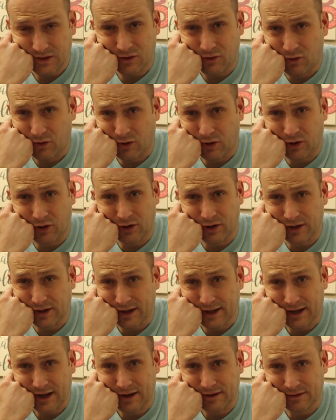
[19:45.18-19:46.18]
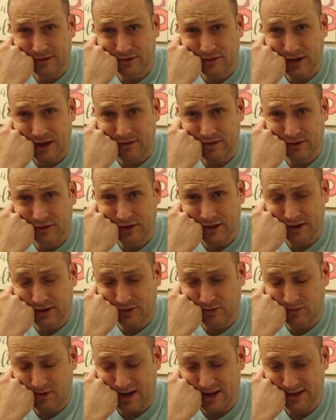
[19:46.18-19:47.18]
or like I've tried the
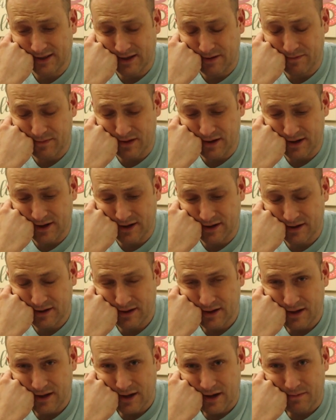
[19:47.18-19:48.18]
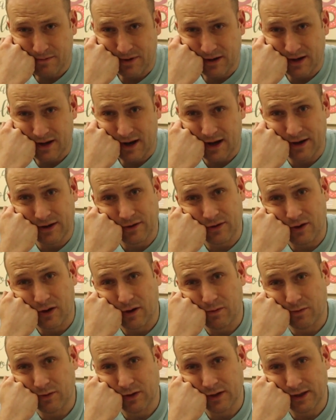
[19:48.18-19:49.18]
truck twice up there, but I don't know
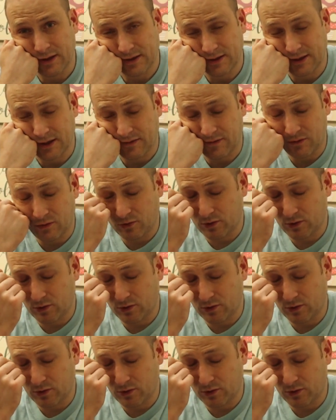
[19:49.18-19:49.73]
how I'm going to get stuff